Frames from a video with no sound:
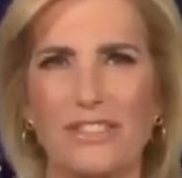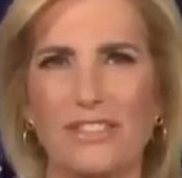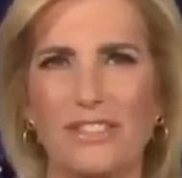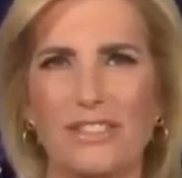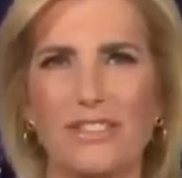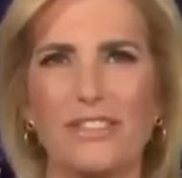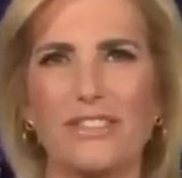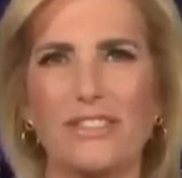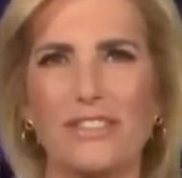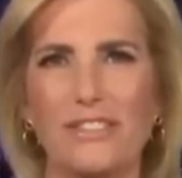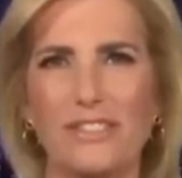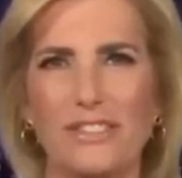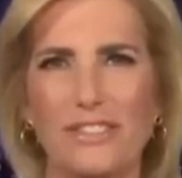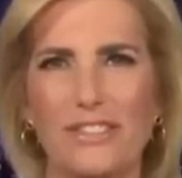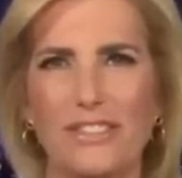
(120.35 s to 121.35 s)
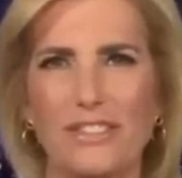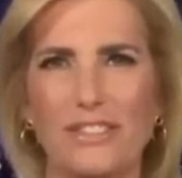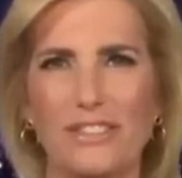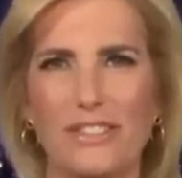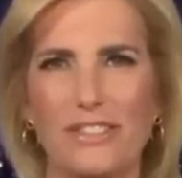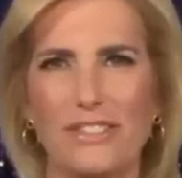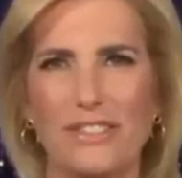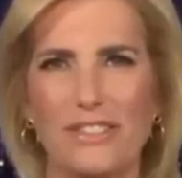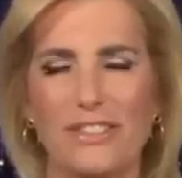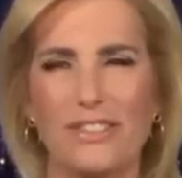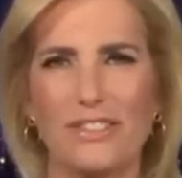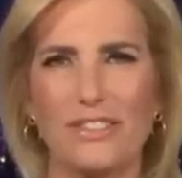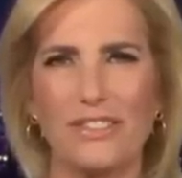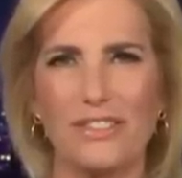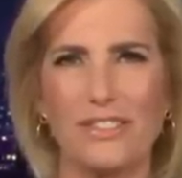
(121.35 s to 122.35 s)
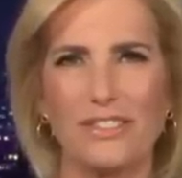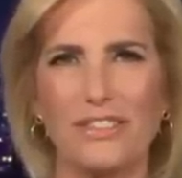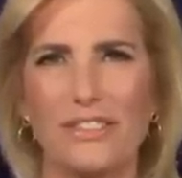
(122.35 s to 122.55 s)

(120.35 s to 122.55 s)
(not speaking)